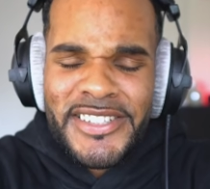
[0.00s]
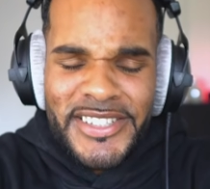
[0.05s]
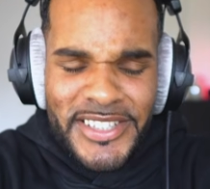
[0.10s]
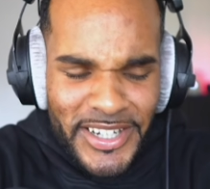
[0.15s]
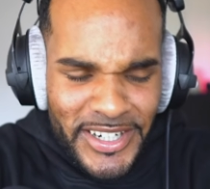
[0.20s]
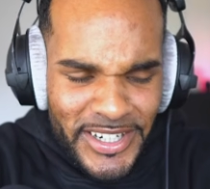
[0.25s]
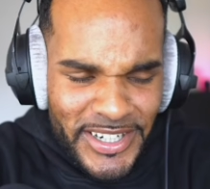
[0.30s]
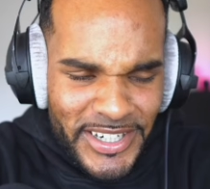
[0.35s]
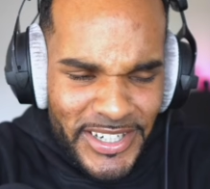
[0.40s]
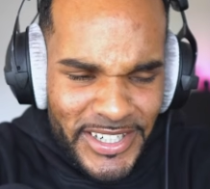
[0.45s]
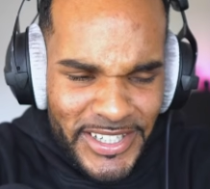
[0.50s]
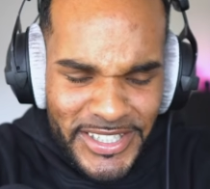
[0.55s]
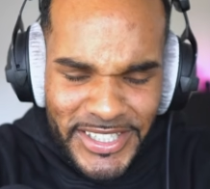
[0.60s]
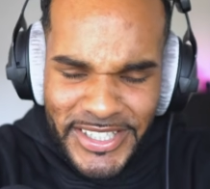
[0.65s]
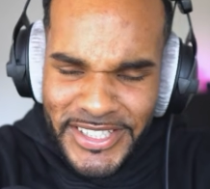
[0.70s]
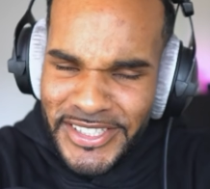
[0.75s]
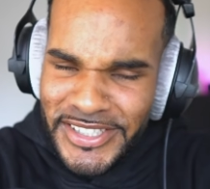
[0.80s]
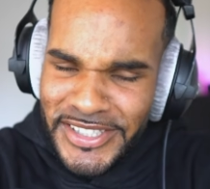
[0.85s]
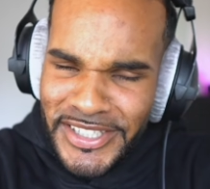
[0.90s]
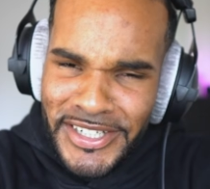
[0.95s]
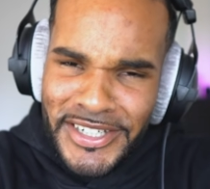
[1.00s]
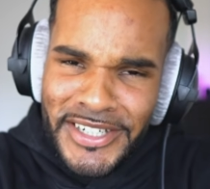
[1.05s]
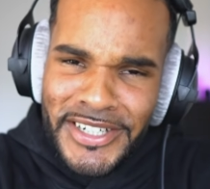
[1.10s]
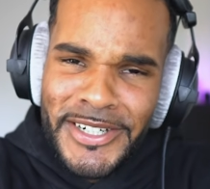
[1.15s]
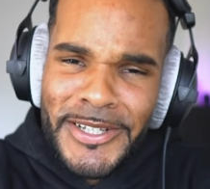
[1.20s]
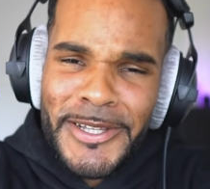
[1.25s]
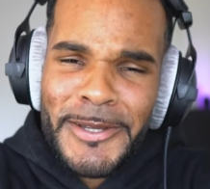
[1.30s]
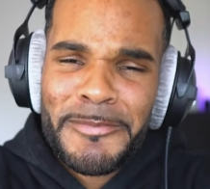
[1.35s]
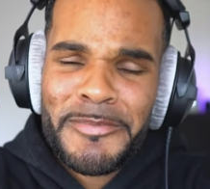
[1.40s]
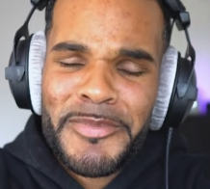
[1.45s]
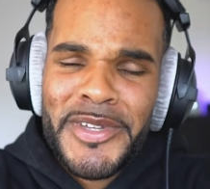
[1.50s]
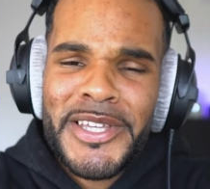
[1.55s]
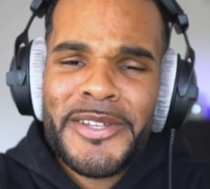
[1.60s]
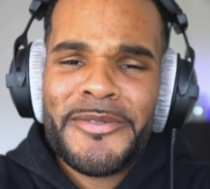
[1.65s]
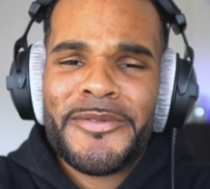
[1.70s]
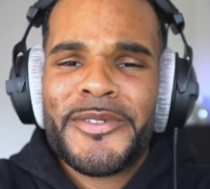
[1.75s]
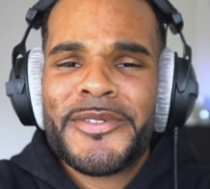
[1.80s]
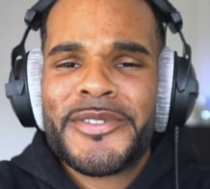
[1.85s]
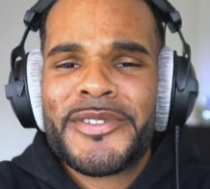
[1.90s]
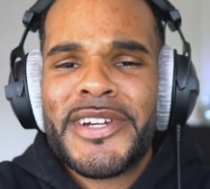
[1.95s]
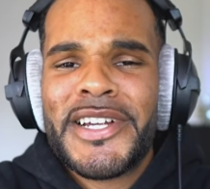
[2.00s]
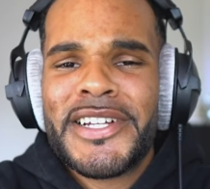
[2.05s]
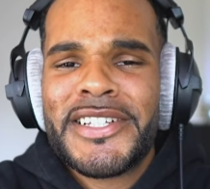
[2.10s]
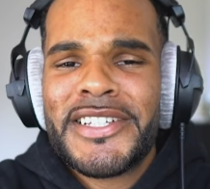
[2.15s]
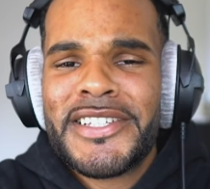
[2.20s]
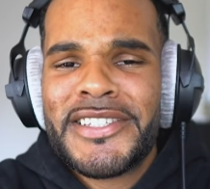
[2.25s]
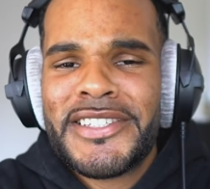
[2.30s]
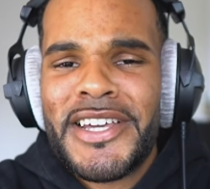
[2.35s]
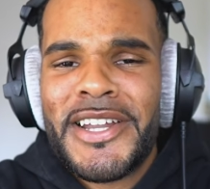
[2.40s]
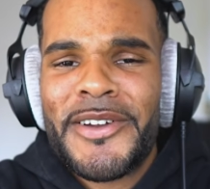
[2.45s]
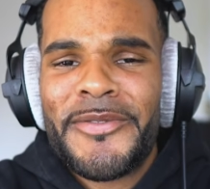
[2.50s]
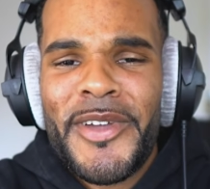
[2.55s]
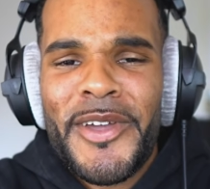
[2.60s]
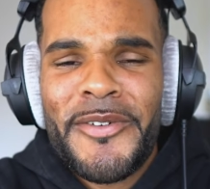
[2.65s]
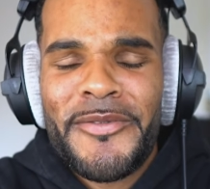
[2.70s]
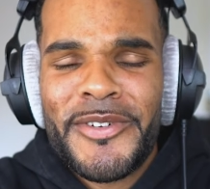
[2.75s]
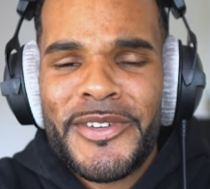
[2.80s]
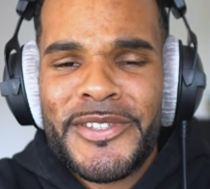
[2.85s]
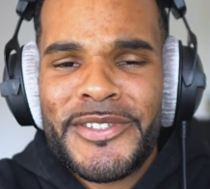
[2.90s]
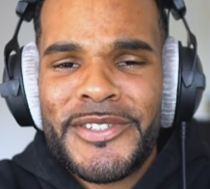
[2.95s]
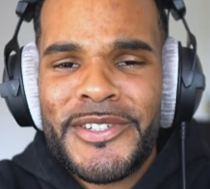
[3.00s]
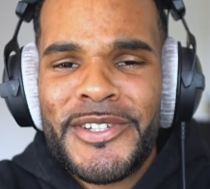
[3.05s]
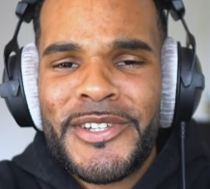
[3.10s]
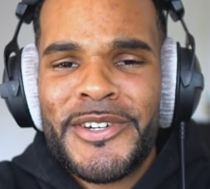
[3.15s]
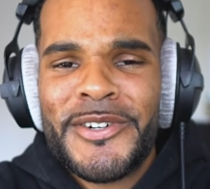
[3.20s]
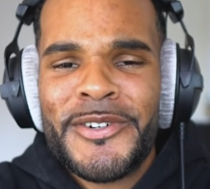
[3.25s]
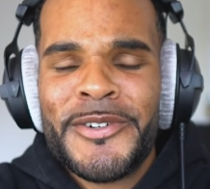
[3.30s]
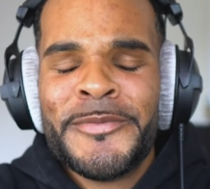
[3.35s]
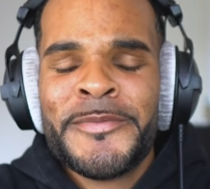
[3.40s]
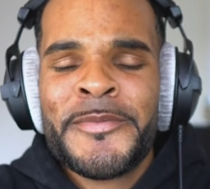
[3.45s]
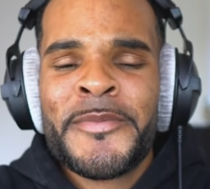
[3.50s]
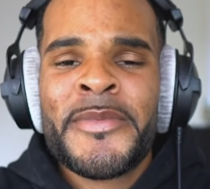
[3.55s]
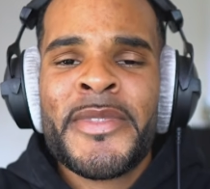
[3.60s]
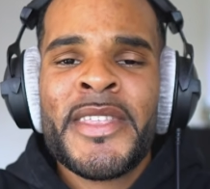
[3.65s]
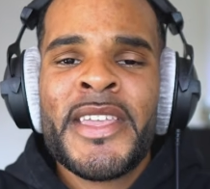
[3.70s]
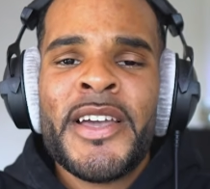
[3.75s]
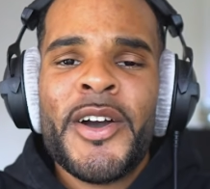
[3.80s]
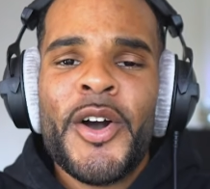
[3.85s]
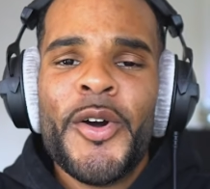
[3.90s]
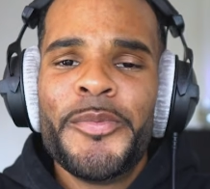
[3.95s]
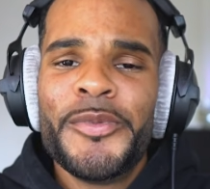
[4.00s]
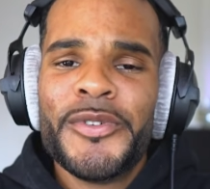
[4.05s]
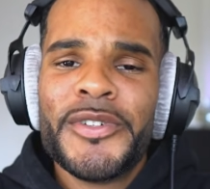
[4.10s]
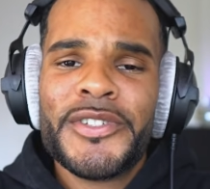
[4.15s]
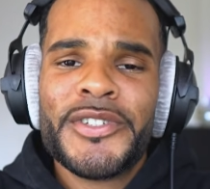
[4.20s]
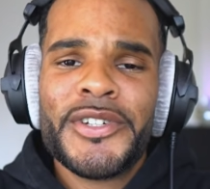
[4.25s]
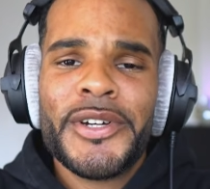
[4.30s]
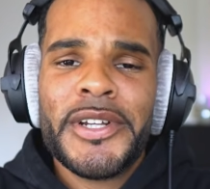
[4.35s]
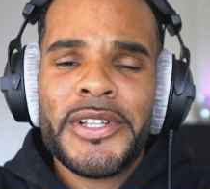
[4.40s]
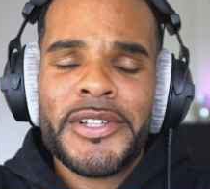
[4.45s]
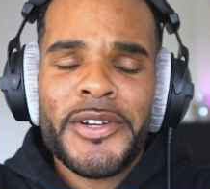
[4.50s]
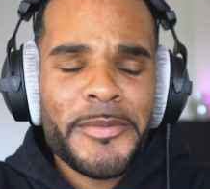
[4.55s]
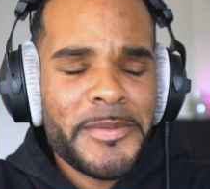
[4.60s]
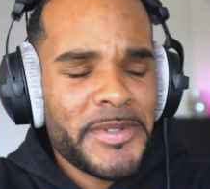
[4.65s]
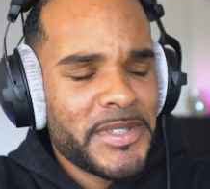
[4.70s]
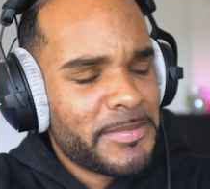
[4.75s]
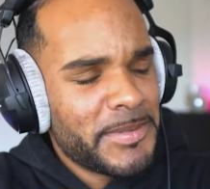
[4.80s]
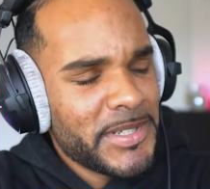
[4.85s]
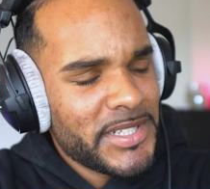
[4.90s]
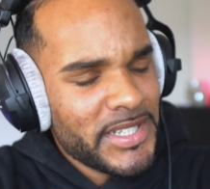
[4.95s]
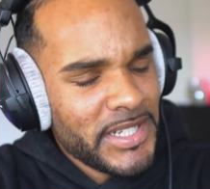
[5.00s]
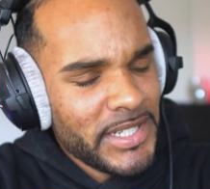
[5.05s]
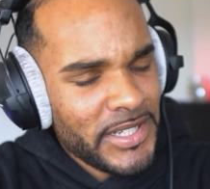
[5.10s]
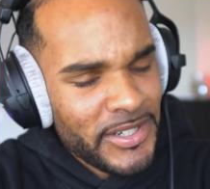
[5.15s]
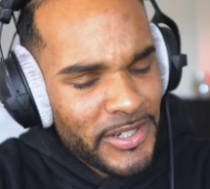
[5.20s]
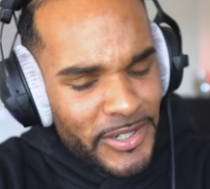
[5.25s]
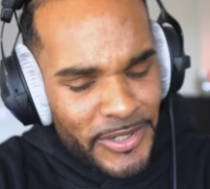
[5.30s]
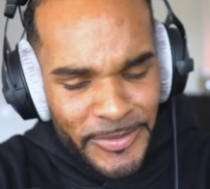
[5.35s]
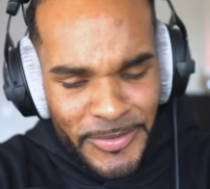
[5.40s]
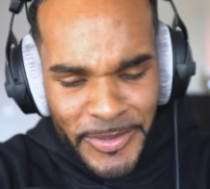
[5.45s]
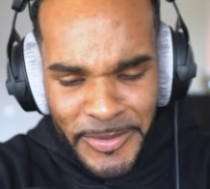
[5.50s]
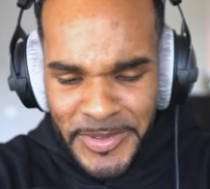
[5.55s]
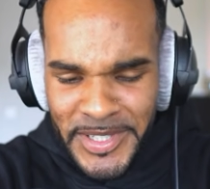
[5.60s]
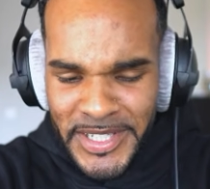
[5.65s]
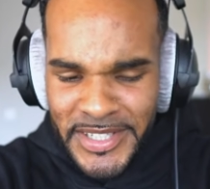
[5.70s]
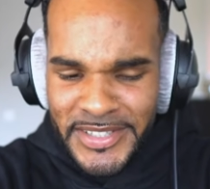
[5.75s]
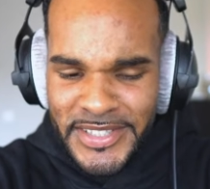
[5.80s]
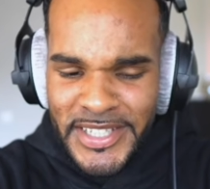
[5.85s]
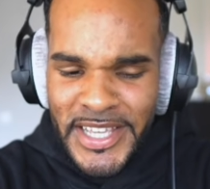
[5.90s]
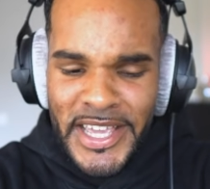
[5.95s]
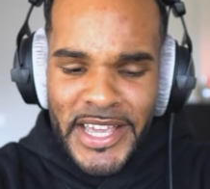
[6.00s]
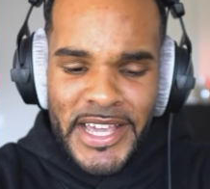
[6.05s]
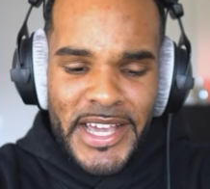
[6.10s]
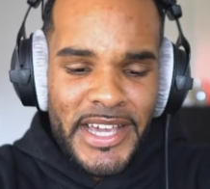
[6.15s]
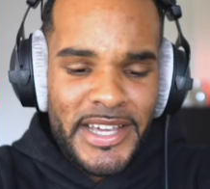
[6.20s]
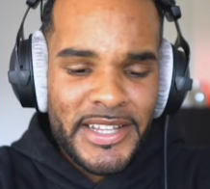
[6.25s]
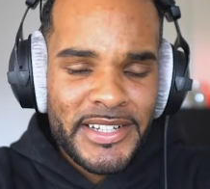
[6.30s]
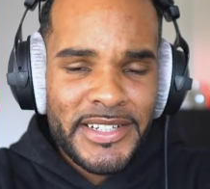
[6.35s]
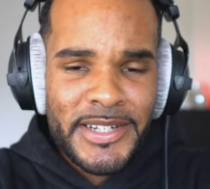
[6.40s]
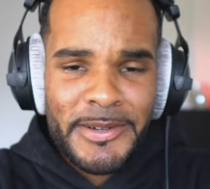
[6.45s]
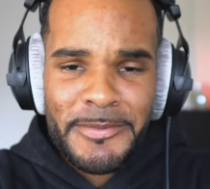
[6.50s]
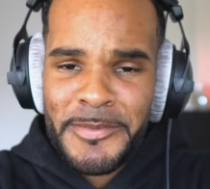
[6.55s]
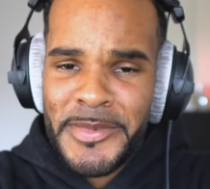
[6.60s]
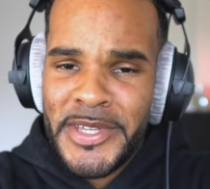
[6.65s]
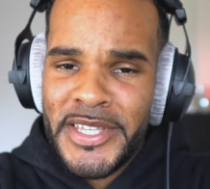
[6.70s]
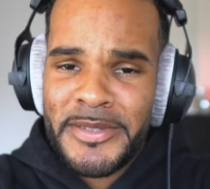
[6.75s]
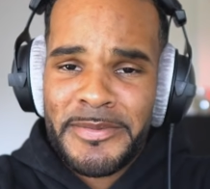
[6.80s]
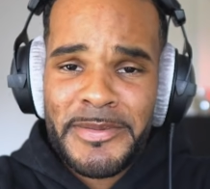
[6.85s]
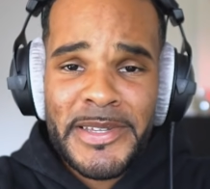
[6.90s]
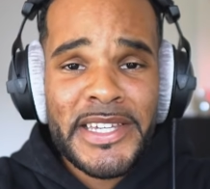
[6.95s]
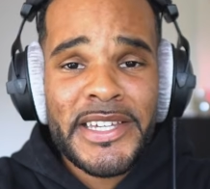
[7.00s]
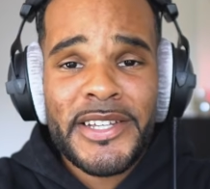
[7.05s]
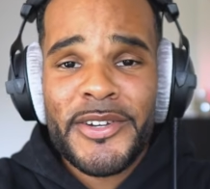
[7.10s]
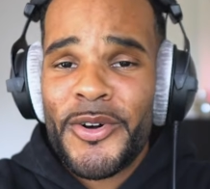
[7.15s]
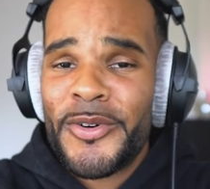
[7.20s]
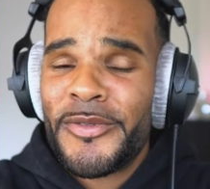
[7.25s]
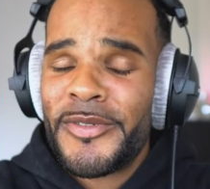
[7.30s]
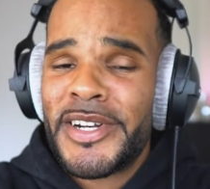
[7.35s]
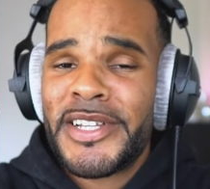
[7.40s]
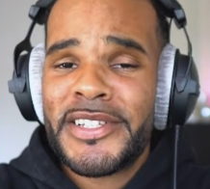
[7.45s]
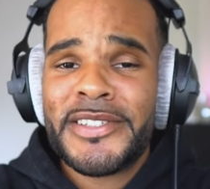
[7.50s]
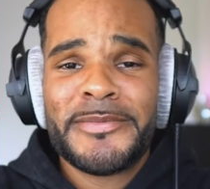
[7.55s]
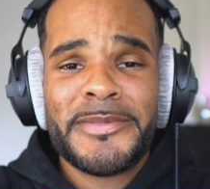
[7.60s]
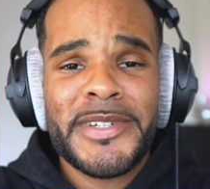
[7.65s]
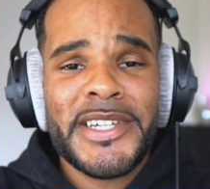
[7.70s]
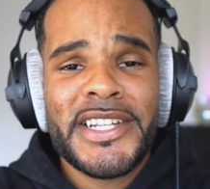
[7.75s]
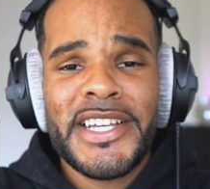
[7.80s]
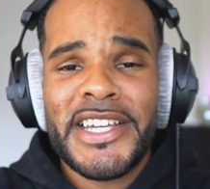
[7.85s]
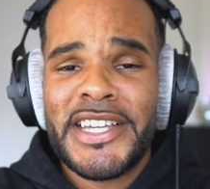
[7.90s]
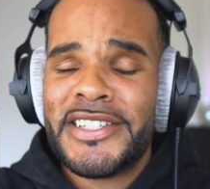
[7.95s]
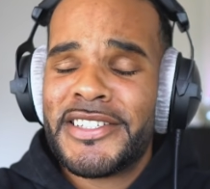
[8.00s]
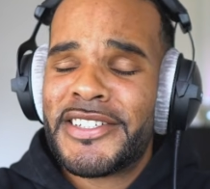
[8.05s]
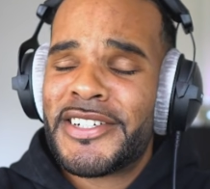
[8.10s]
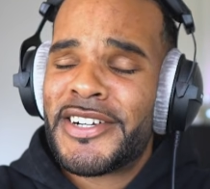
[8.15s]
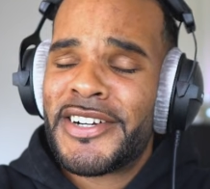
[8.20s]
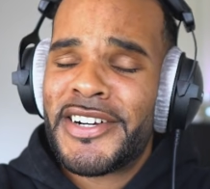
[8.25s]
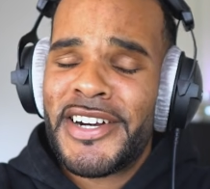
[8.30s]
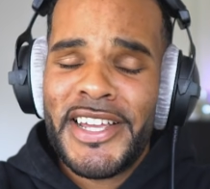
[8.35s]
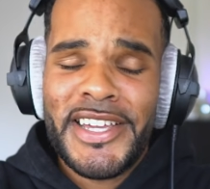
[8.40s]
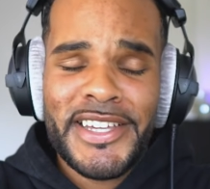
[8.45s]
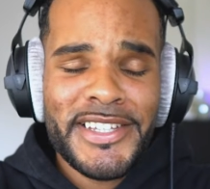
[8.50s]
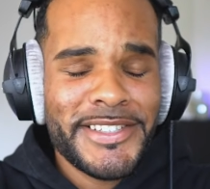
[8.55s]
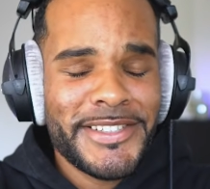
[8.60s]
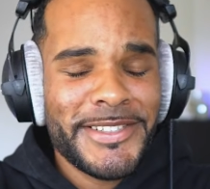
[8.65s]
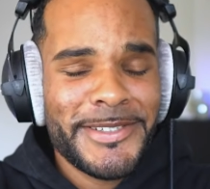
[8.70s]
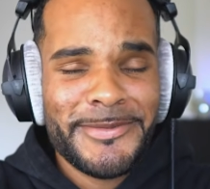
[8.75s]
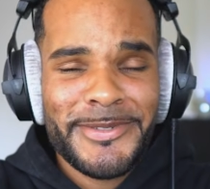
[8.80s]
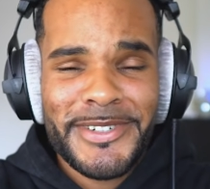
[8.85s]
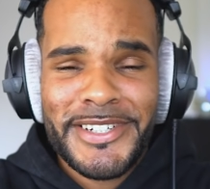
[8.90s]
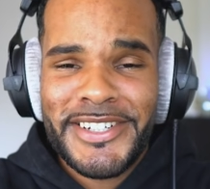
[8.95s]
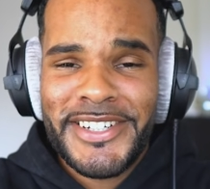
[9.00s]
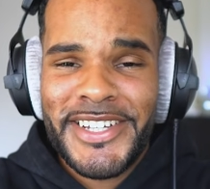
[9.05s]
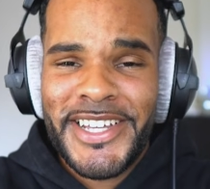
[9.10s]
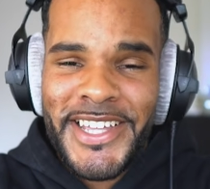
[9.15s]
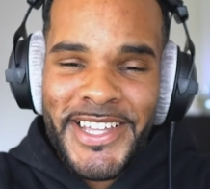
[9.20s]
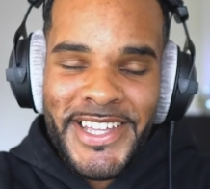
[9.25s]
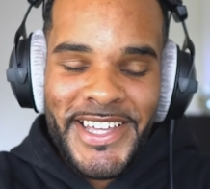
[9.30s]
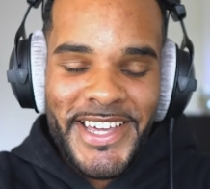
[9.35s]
dark beat from scratch inside of FL Studio. Hope you enjoyed it. Hope you especially learned from this. And me speaking over this beat is crazy, bro.